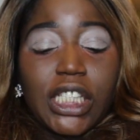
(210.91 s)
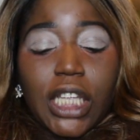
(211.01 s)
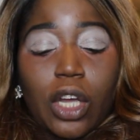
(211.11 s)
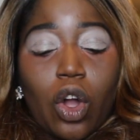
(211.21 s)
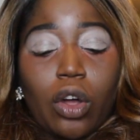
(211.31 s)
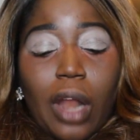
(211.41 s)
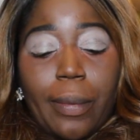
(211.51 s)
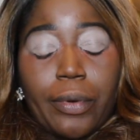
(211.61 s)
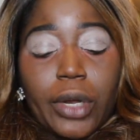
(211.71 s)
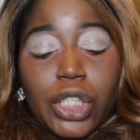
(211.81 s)
is a
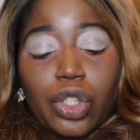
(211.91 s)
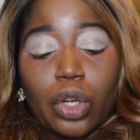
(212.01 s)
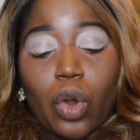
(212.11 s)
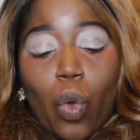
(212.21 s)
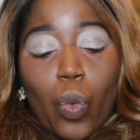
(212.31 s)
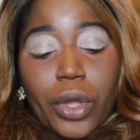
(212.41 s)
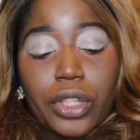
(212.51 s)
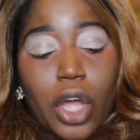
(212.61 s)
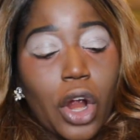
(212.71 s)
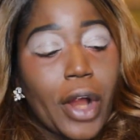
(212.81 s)
collaboration
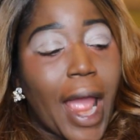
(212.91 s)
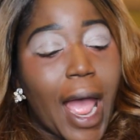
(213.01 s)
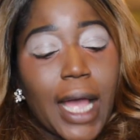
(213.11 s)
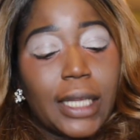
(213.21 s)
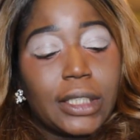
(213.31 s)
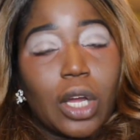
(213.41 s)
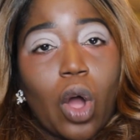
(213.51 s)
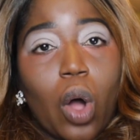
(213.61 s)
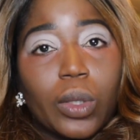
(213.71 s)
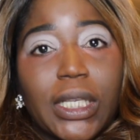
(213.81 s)
with her and
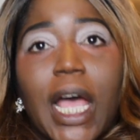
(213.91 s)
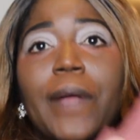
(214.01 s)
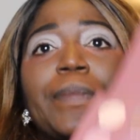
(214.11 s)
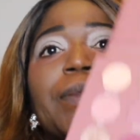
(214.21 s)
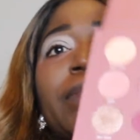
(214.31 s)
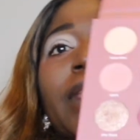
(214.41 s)
Ulta.